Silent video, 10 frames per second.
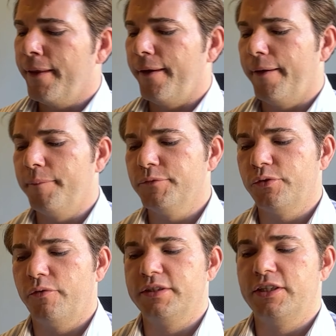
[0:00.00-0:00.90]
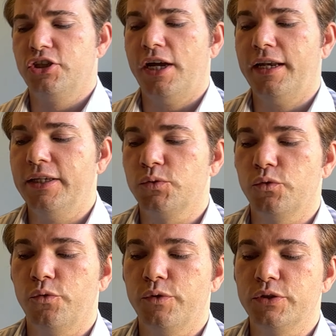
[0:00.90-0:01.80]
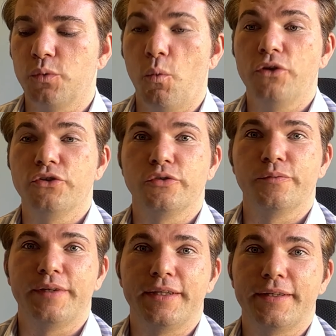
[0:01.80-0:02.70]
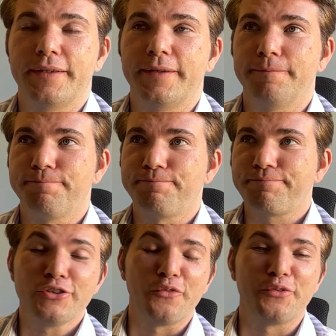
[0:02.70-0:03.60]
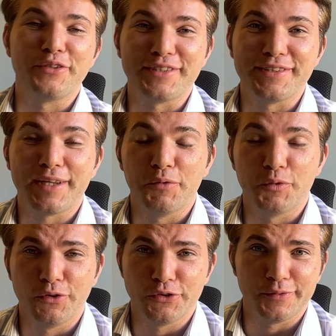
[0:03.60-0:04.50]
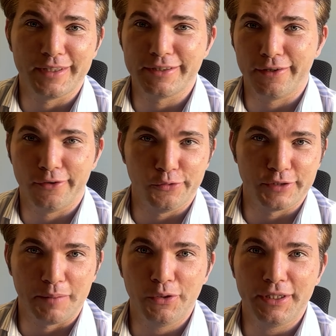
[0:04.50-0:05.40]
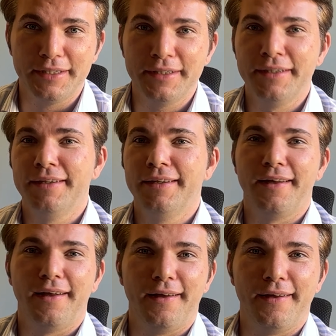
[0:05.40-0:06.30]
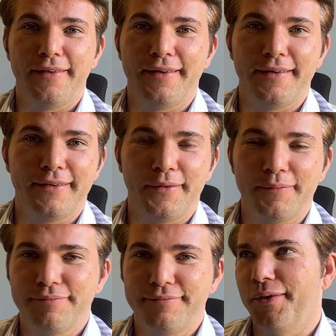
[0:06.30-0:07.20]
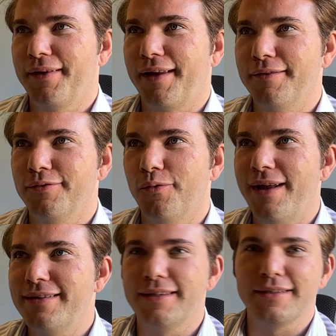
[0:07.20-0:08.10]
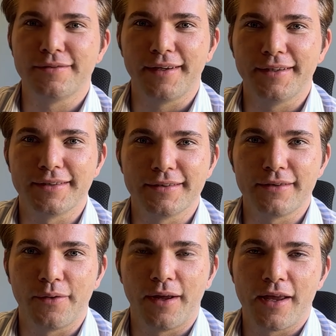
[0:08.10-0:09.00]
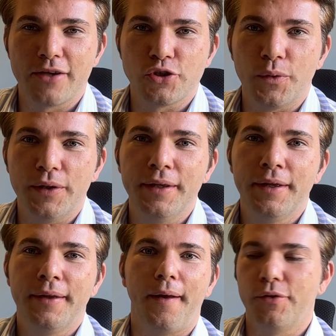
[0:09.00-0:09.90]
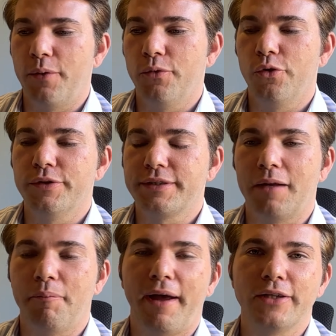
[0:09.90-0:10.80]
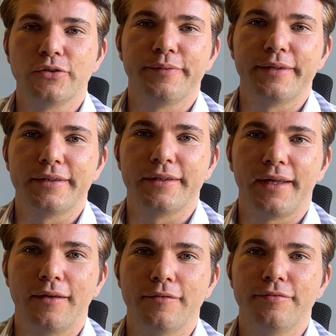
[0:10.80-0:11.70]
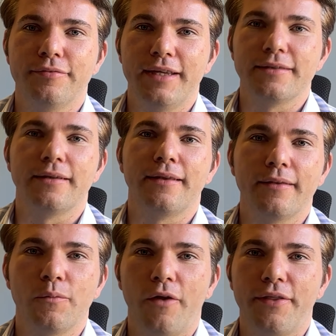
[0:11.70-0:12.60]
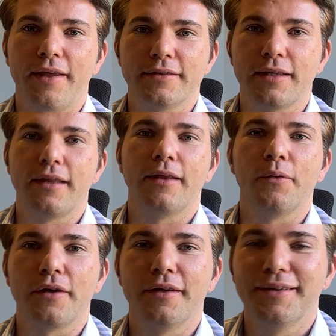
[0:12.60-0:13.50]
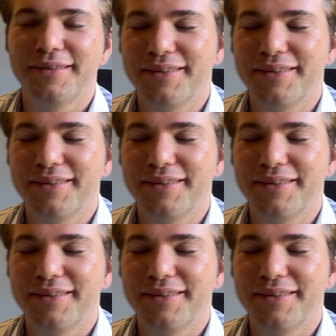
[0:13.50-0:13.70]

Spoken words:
So obviously the Chinese would always want something that, so for instance, they would want something that's not losing money, that kind of wets its face, as you will, but they would always kind of buy something that kind of isn't what they said that they were gonna